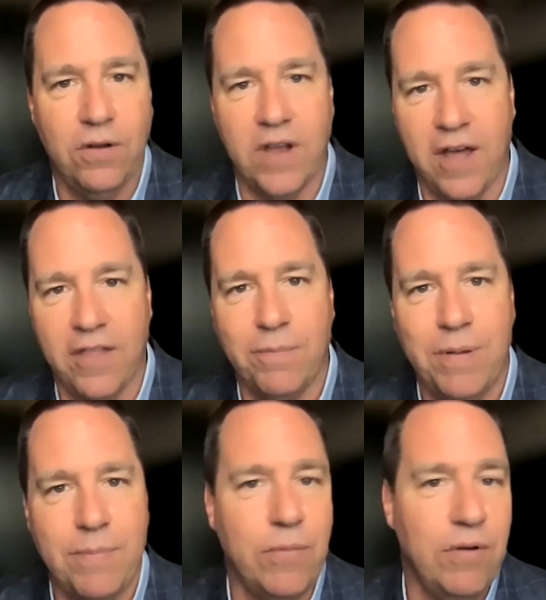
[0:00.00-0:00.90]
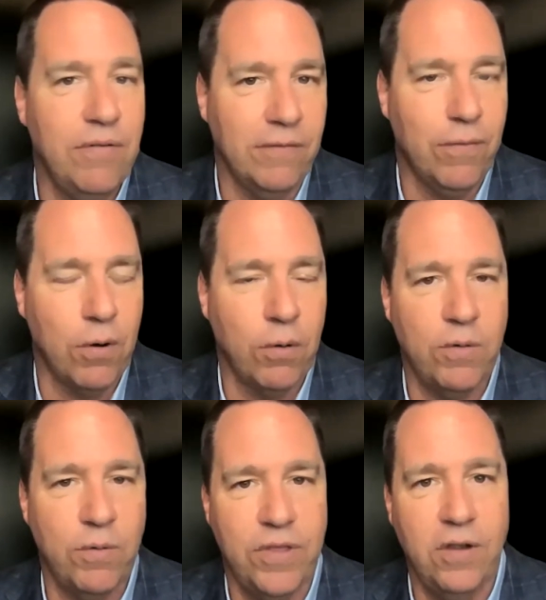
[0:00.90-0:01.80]
to other people moving forward
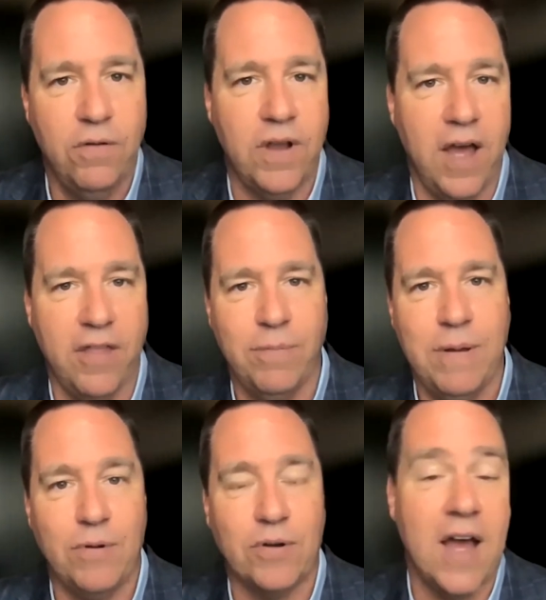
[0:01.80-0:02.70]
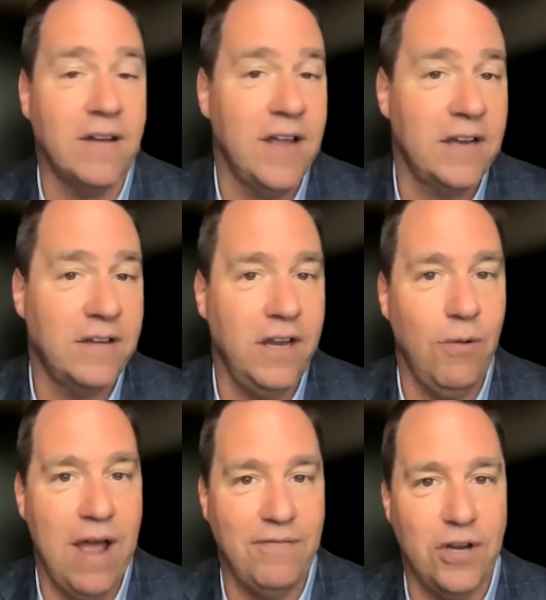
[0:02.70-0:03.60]
with you, to other people contacting
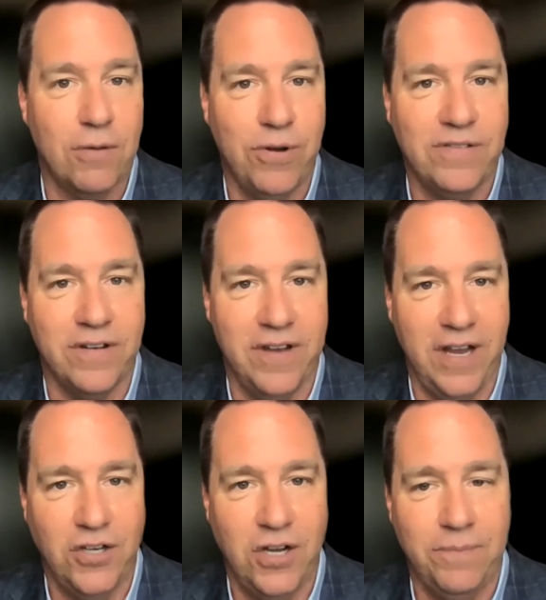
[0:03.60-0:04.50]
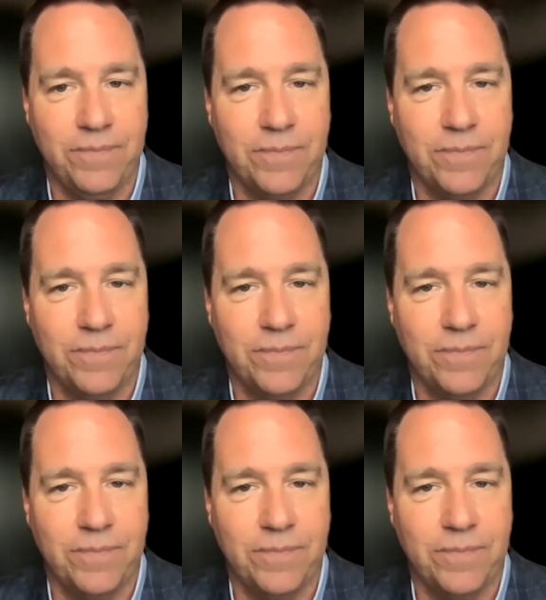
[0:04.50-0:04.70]
you after your presentation